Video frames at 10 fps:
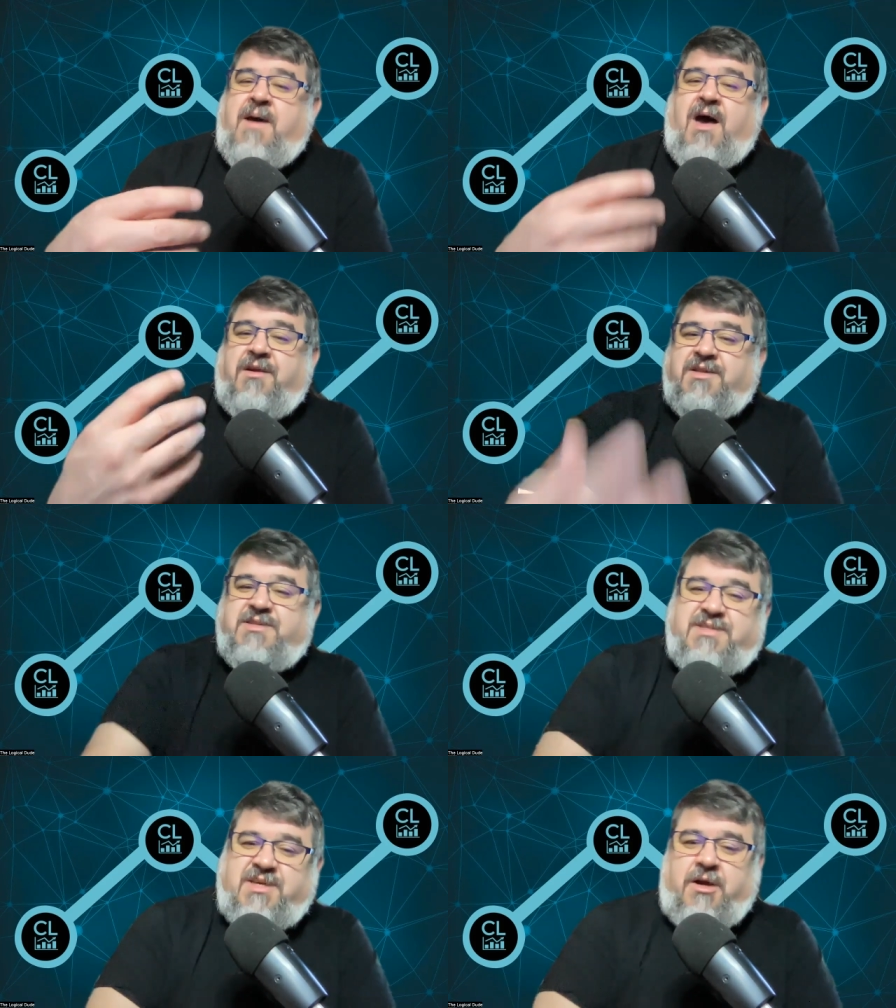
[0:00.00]
about and
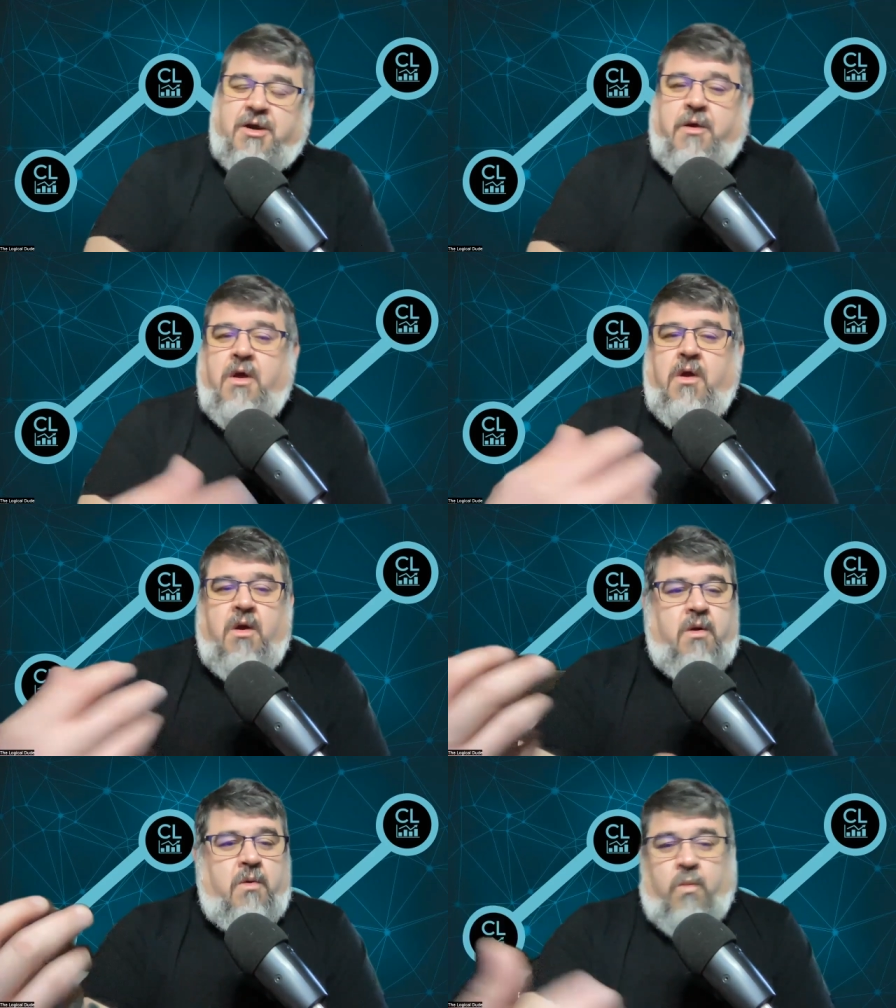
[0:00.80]
consider
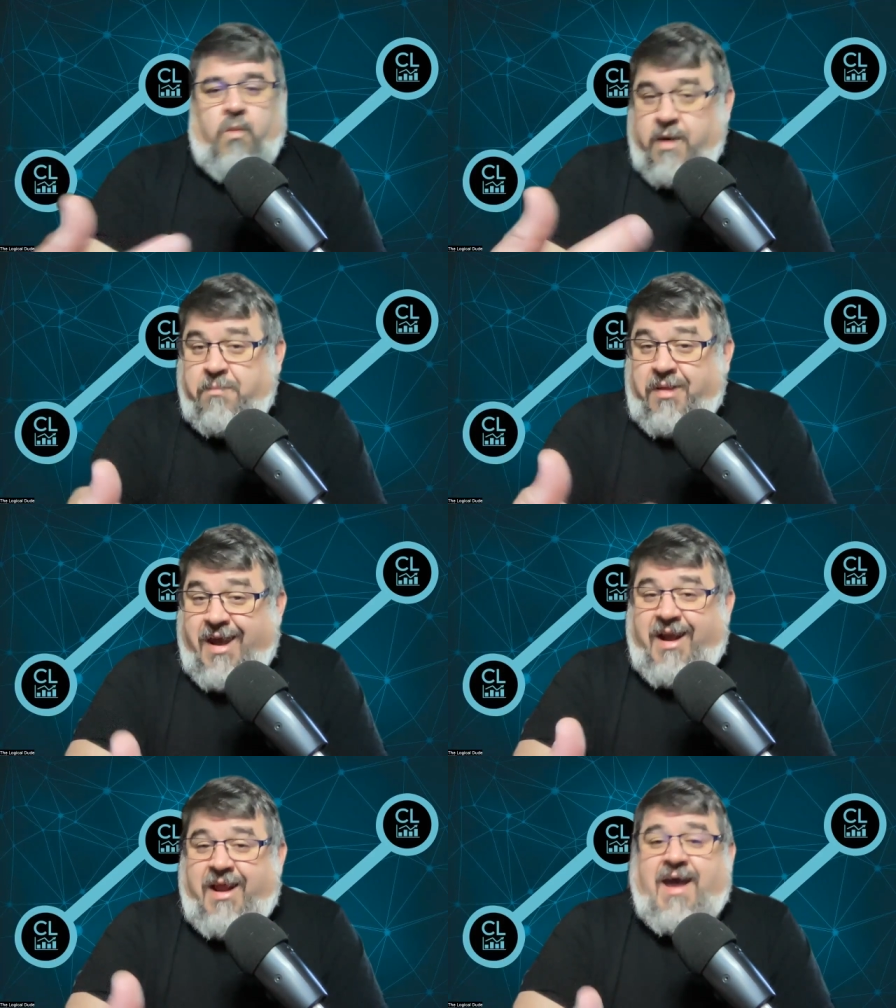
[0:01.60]
when
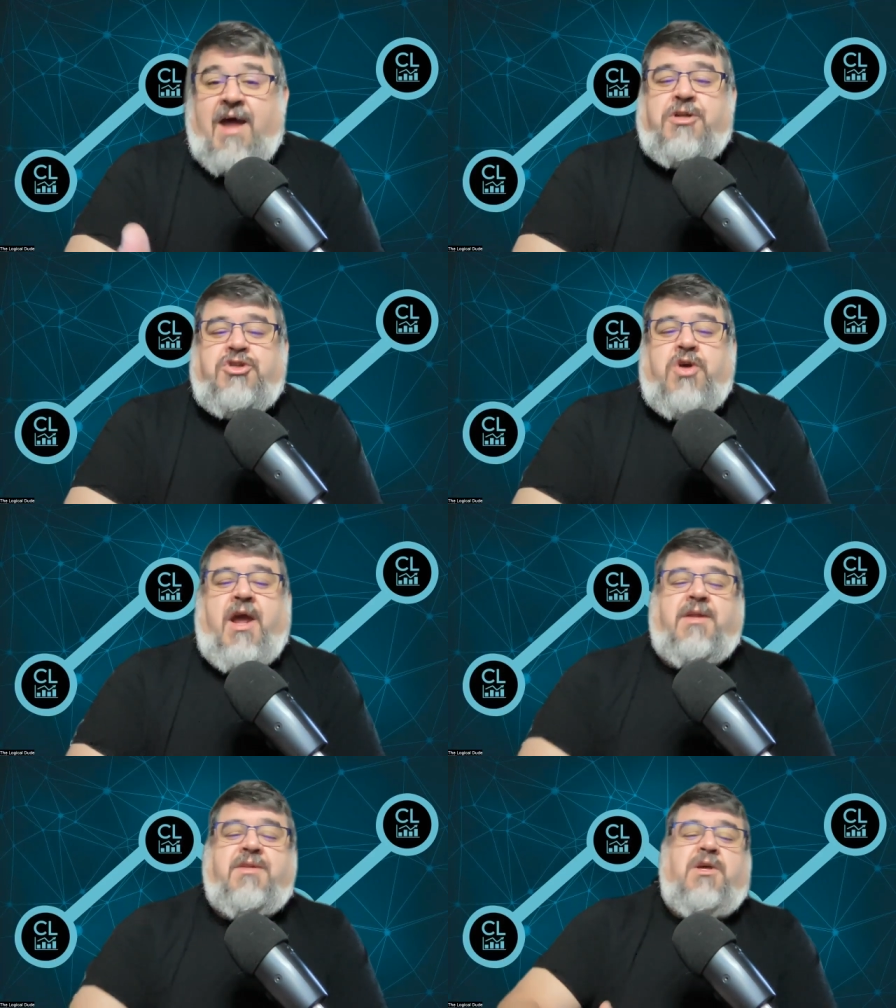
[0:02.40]
planning out a
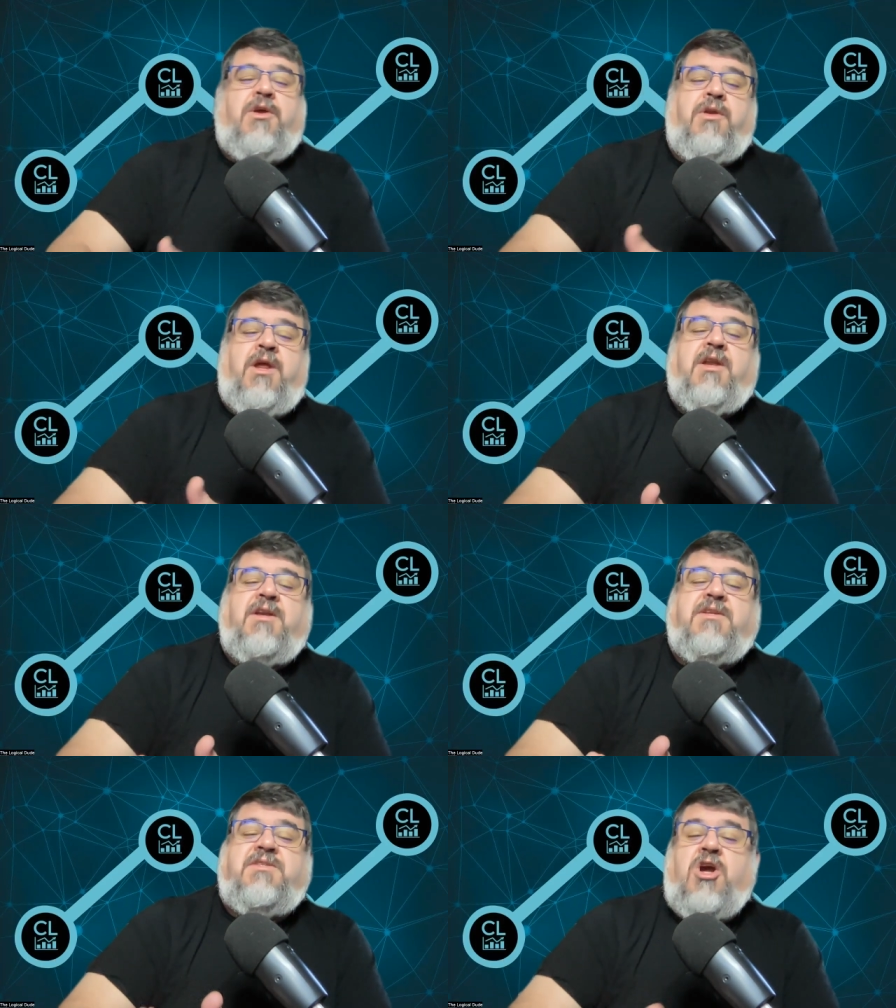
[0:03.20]
trade. So you need to
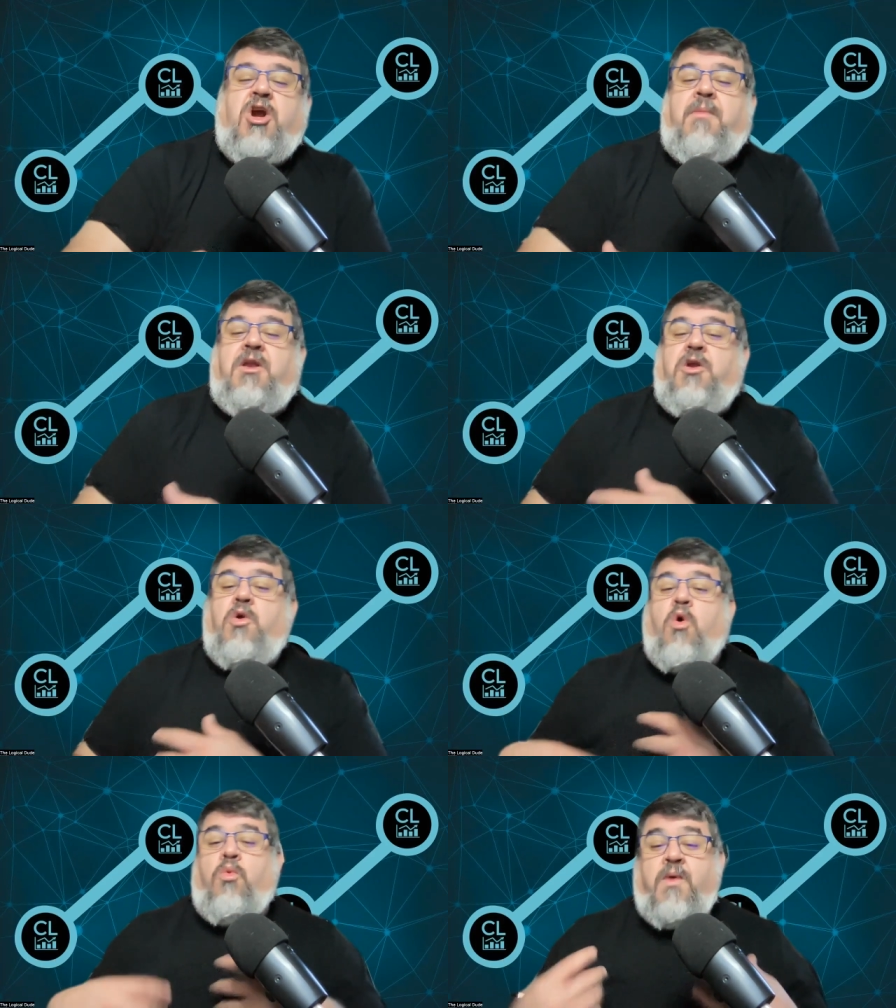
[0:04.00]
determine
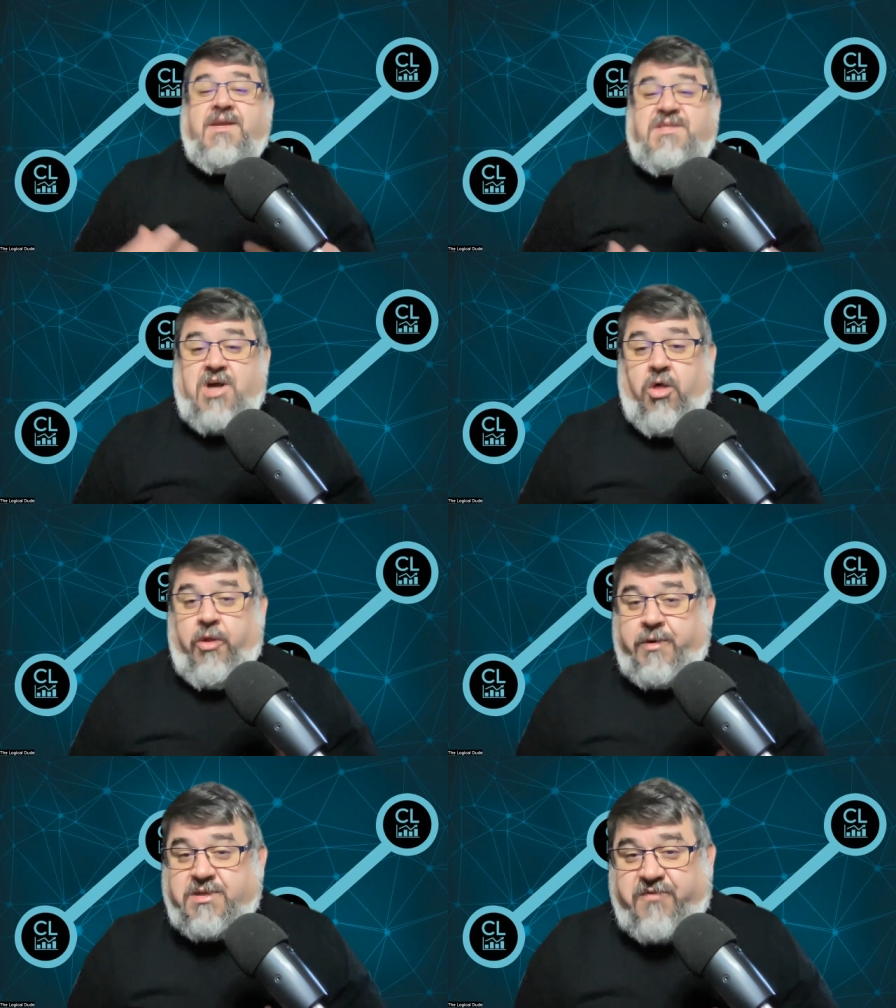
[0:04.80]
your risk
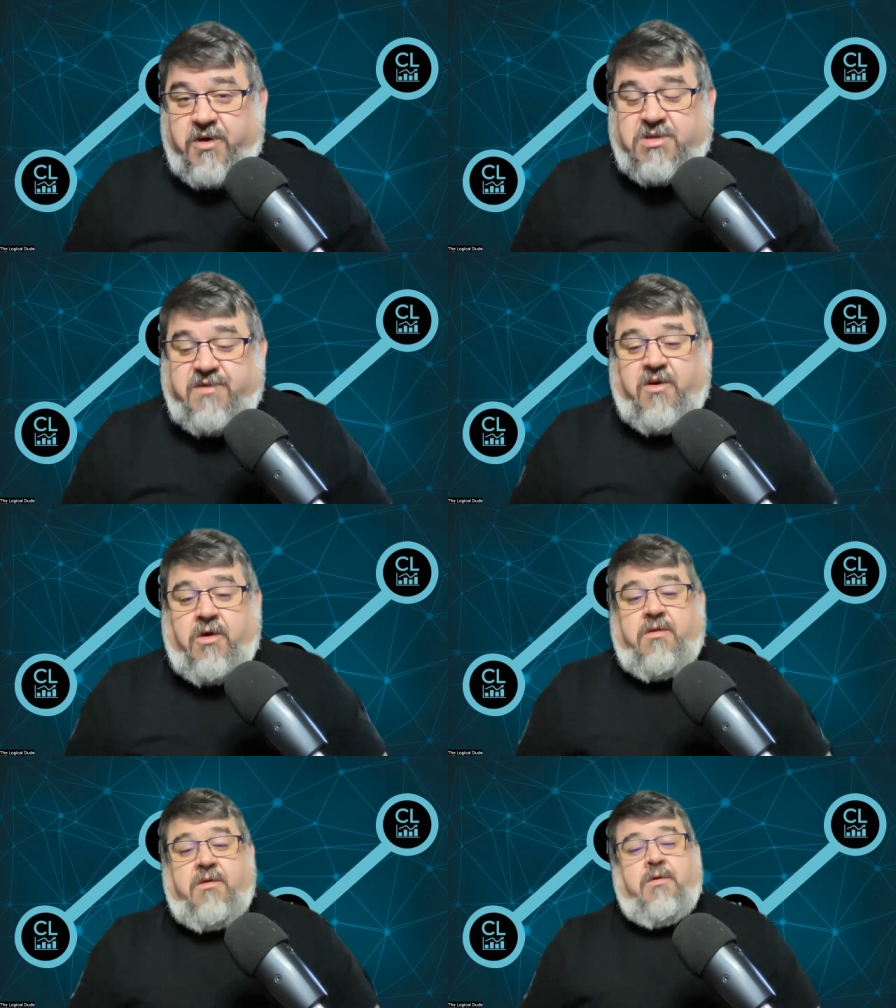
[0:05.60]
tolerance, first of
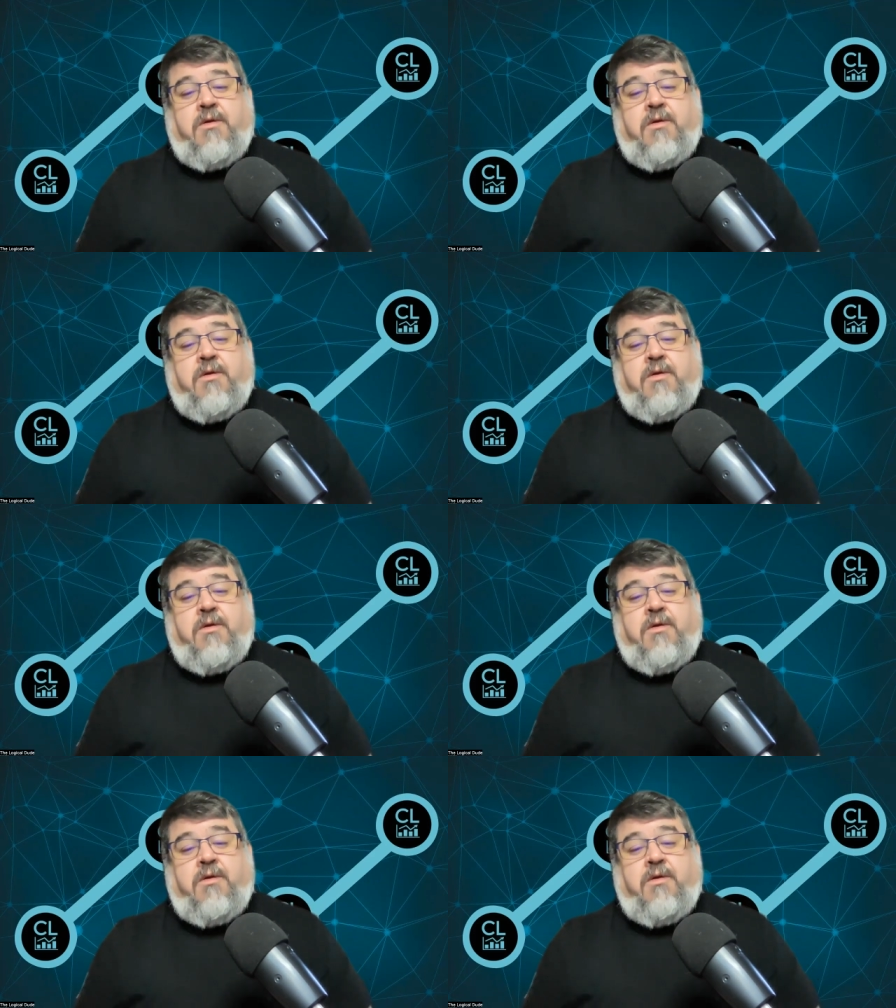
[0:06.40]
all.